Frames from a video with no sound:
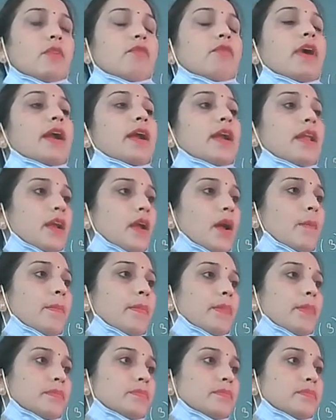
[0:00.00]
winding up
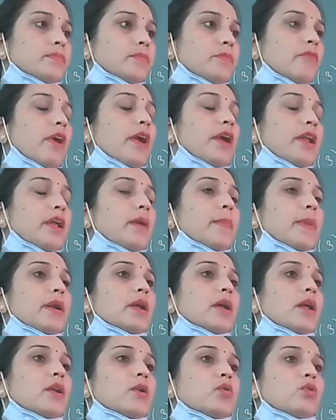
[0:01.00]

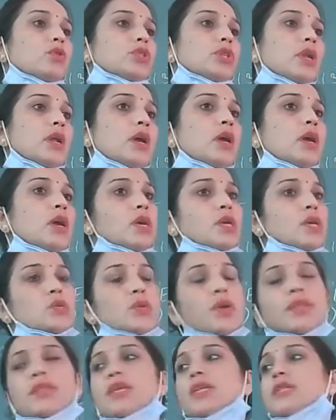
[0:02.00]
and conclusion.
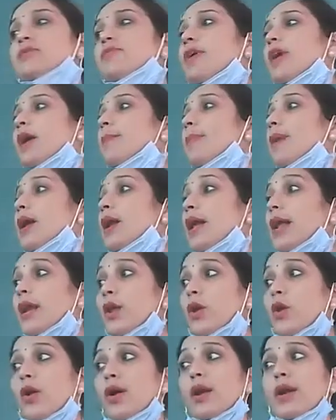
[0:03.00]
So in this way, but in
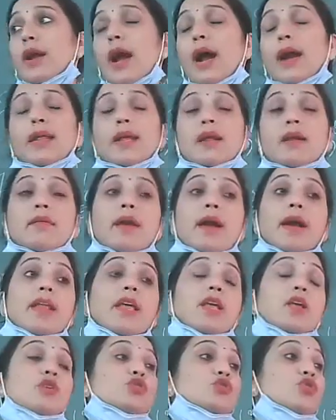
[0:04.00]
your article
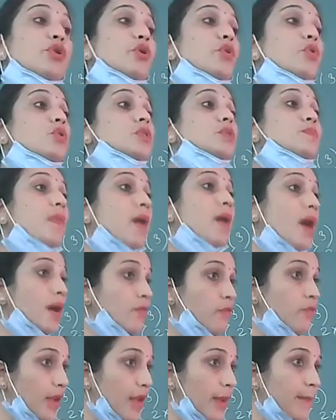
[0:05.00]
writing, you should use
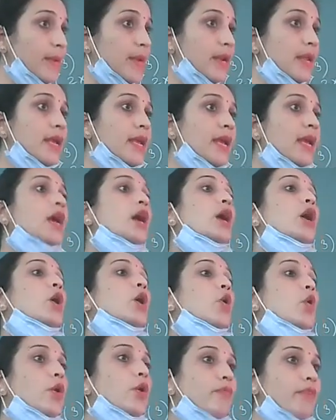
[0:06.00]
smart vocabulary,
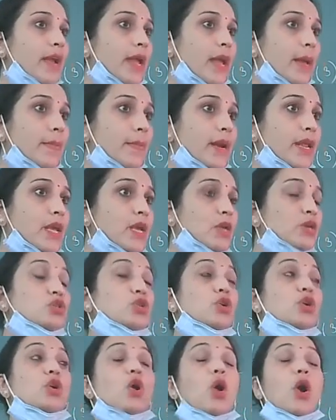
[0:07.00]
good vocabulary. You
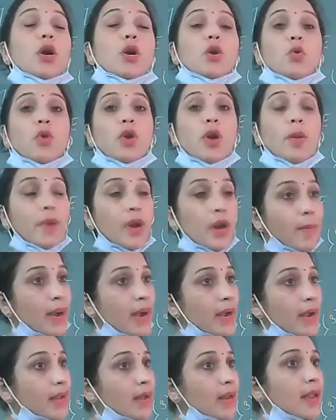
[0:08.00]
should not do
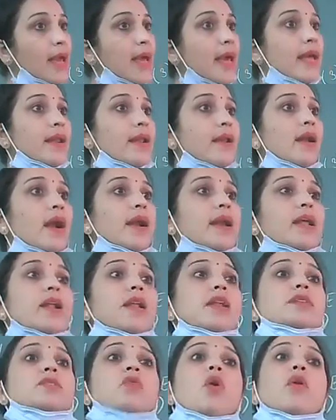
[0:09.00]
grammatical error. Article
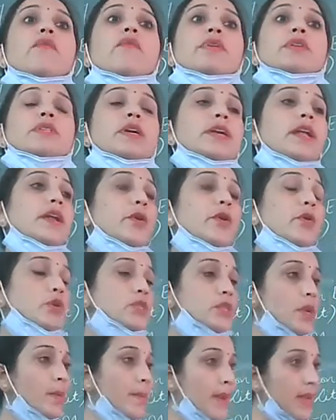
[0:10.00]
is always written
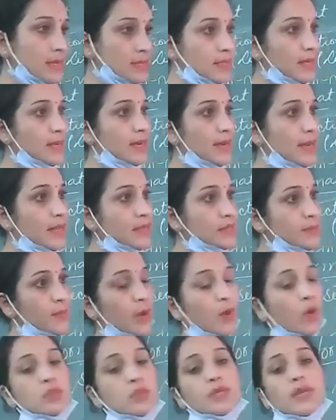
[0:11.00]
using present tense,
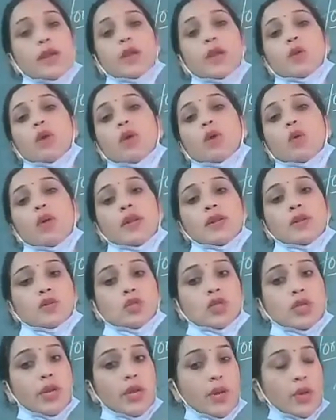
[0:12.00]
because here you are going to
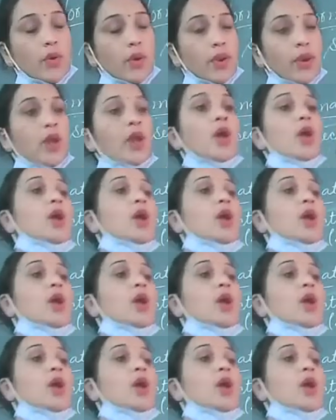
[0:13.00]
share your